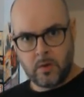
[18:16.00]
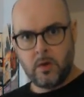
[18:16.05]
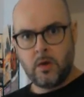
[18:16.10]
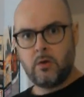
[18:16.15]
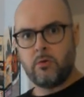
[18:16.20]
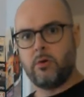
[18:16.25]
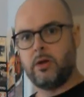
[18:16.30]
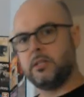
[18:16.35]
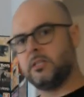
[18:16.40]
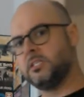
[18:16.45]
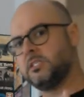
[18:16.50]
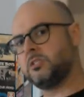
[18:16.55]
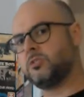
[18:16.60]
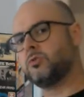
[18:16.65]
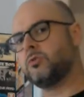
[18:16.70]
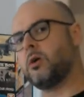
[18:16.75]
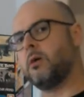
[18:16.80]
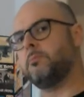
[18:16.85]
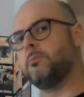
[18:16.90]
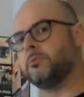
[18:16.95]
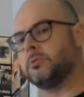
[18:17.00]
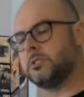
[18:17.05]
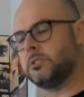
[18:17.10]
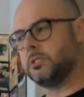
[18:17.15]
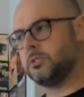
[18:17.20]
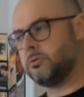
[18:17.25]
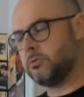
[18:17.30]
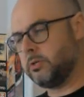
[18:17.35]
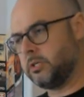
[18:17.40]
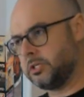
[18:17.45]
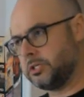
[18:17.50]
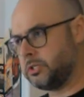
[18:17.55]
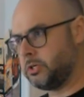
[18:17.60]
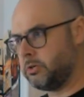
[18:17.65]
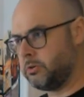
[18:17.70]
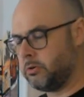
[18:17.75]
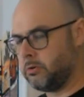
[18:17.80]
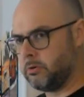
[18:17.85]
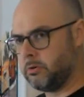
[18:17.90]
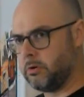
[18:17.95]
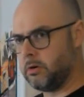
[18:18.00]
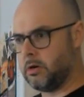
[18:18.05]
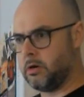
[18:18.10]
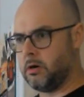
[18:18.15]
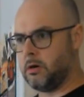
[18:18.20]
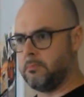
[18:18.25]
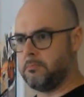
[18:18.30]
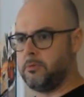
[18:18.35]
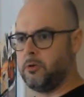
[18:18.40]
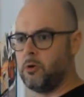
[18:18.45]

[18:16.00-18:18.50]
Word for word: right? This troubles the traditional um,